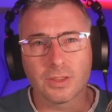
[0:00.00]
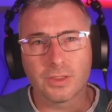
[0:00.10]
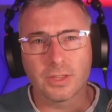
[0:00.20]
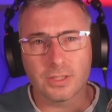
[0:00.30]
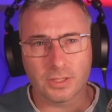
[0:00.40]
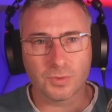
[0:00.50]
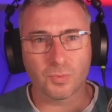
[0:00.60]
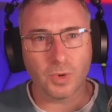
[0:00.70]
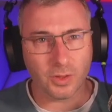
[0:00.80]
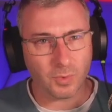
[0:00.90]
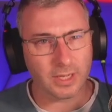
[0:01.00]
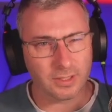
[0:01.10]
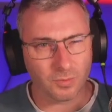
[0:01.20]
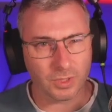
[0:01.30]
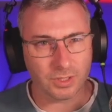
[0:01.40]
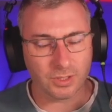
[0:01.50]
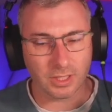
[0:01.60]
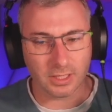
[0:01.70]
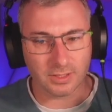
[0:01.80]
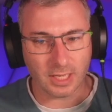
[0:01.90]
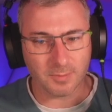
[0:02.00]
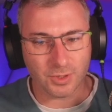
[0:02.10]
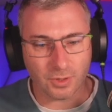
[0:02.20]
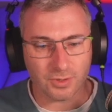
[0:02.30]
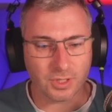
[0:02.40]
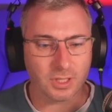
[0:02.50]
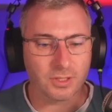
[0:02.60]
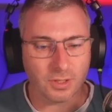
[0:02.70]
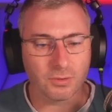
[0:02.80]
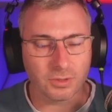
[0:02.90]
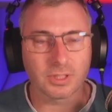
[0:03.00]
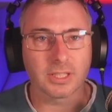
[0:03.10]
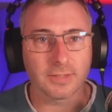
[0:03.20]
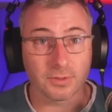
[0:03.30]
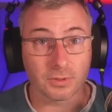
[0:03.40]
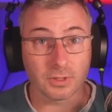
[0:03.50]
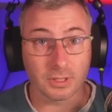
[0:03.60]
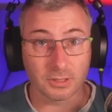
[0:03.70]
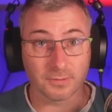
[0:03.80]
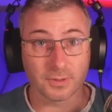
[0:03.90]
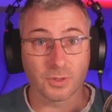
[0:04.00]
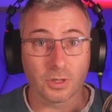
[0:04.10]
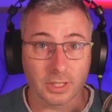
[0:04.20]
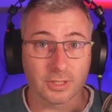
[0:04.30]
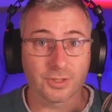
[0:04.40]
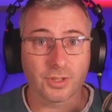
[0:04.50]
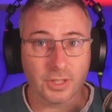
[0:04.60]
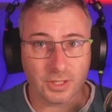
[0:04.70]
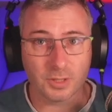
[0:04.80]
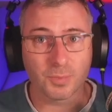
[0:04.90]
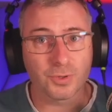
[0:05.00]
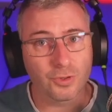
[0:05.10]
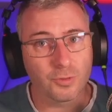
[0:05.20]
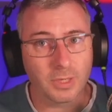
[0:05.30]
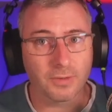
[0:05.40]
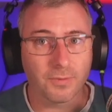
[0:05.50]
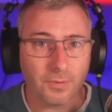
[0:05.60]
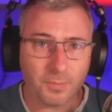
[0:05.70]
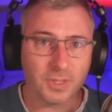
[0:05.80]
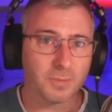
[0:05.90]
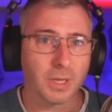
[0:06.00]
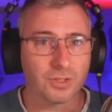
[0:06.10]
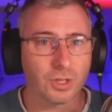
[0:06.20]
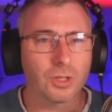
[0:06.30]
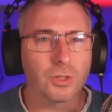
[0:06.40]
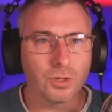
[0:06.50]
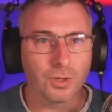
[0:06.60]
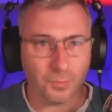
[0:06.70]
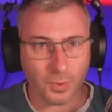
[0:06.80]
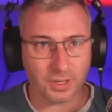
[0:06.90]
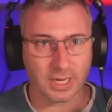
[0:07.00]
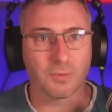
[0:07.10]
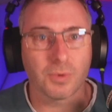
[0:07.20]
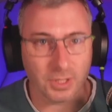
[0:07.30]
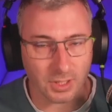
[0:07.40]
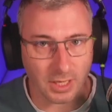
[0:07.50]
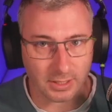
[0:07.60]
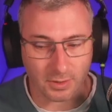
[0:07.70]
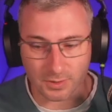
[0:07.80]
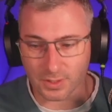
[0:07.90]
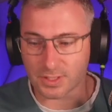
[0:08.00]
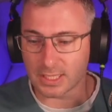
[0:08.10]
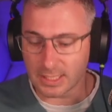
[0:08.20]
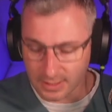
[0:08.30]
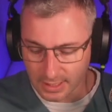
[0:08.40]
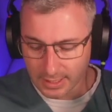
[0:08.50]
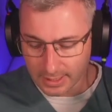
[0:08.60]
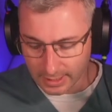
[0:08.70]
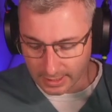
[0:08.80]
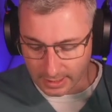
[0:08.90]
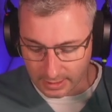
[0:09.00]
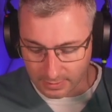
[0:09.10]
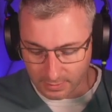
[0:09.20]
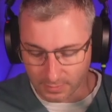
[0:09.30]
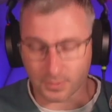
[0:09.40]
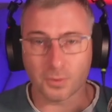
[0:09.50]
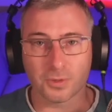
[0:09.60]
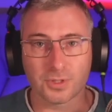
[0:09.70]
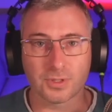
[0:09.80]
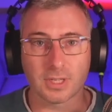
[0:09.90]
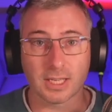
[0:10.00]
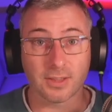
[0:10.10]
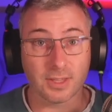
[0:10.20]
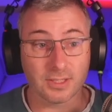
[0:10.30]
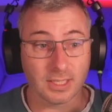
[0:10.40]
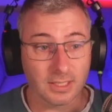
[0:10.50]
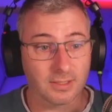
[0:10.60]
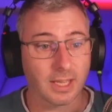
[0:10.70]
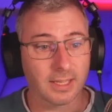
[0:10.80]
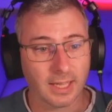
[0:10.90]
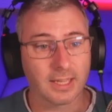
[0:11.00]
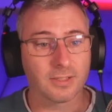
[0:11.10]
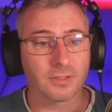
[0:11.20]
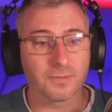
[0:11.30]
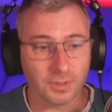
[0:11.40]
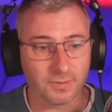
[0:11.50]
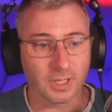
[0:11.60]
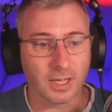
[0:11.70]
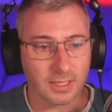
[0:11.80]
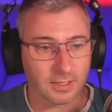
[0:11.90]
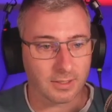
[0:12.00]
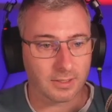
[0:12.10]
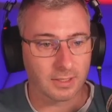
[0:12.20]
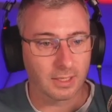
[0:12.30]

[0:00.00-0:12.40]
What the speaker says: this is one of the ways in which the exam shows a consultant level of knowledge. So this is presuming from this picture you've worked out what the diagnosis is, and of course this is a case of uveitis.